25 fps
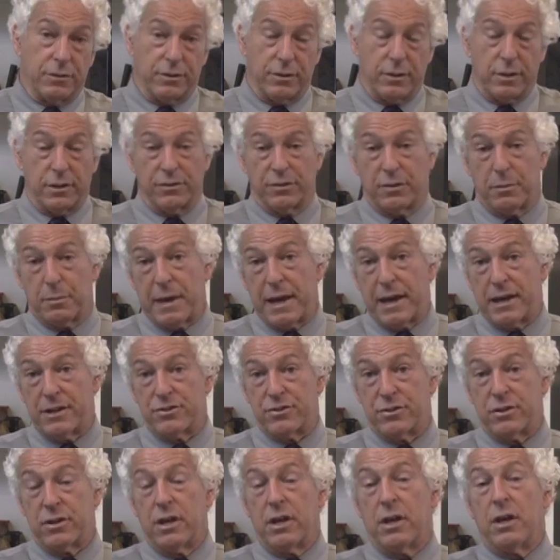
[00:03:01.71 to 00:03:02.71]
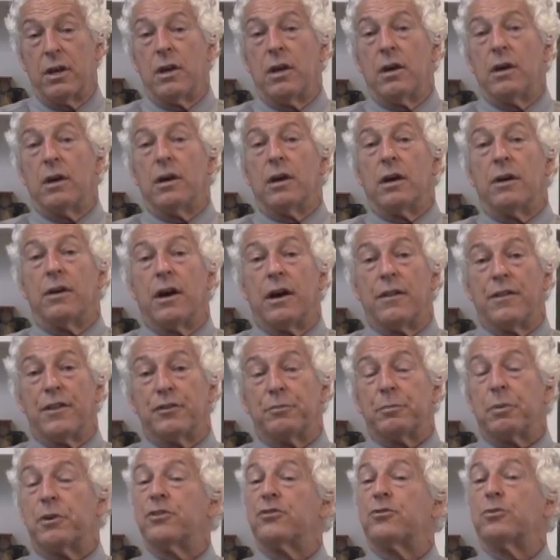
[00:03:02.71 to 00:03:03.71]
was as a manager.
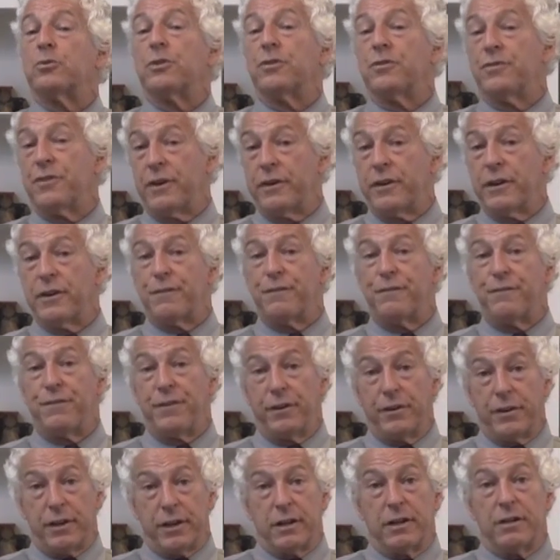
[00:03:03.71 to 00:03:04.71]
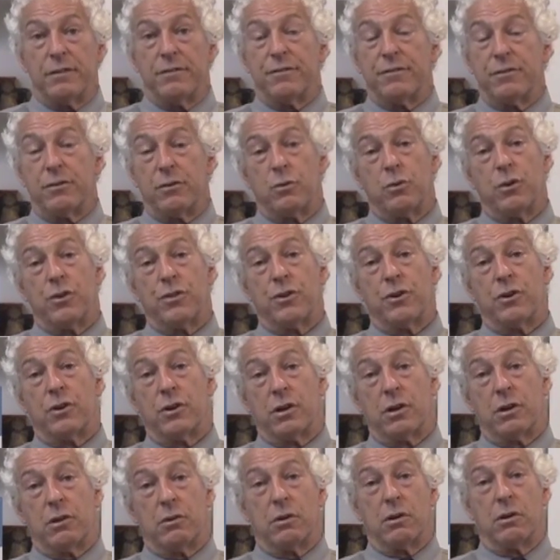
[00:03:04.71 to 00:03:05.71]
This person was very affiliative with
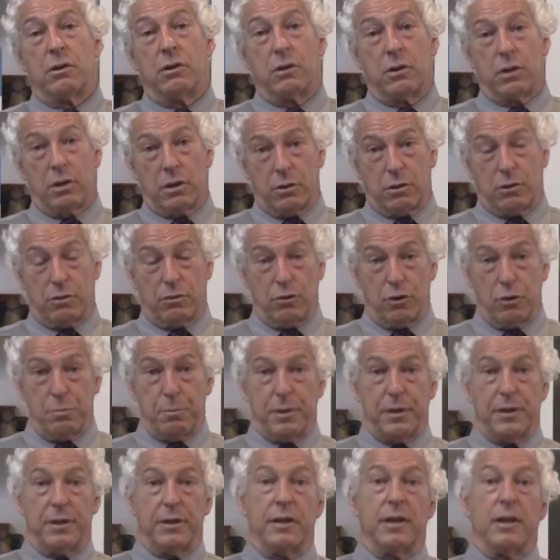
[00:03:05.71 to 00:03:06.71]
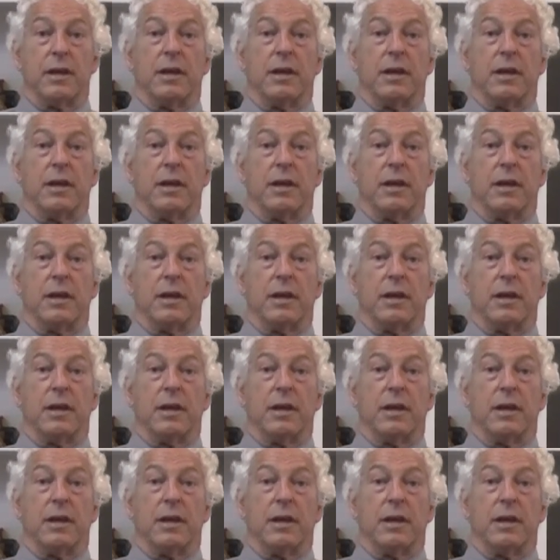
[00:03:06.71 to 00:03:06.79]
her group,